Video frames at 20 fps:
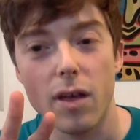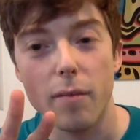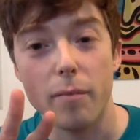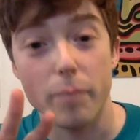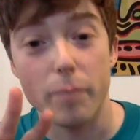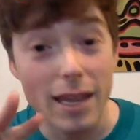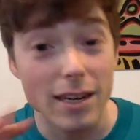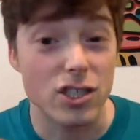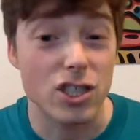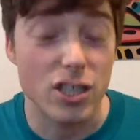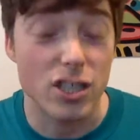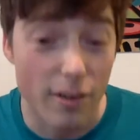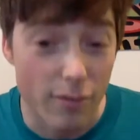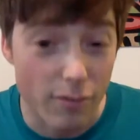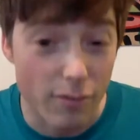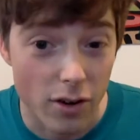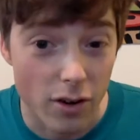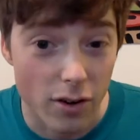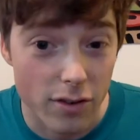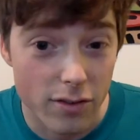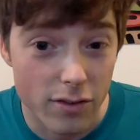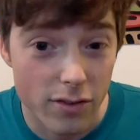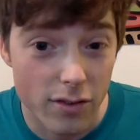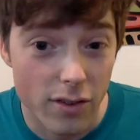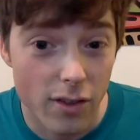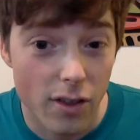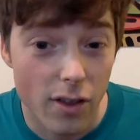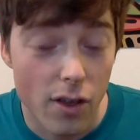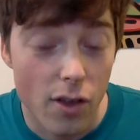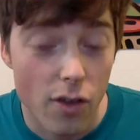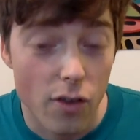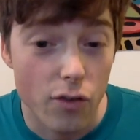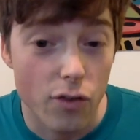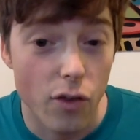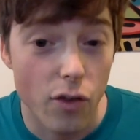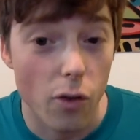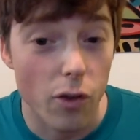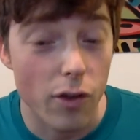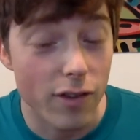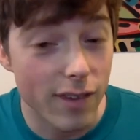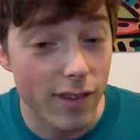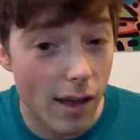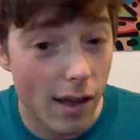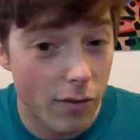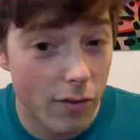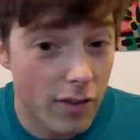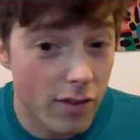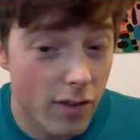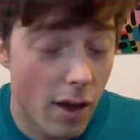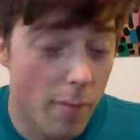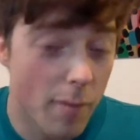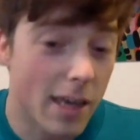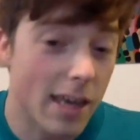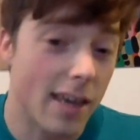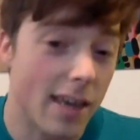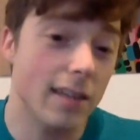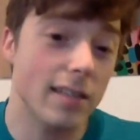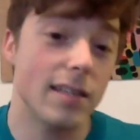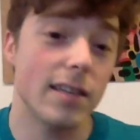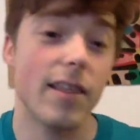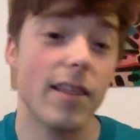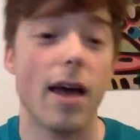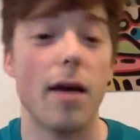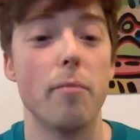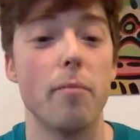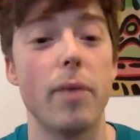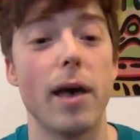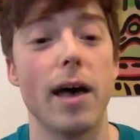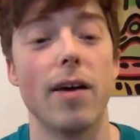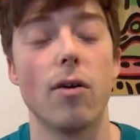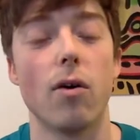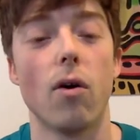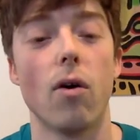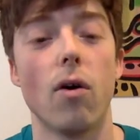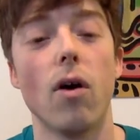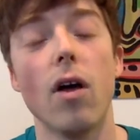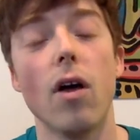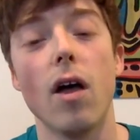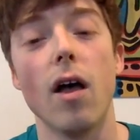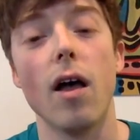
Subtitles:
pitch shifters. So the sound that's coming into that pedal,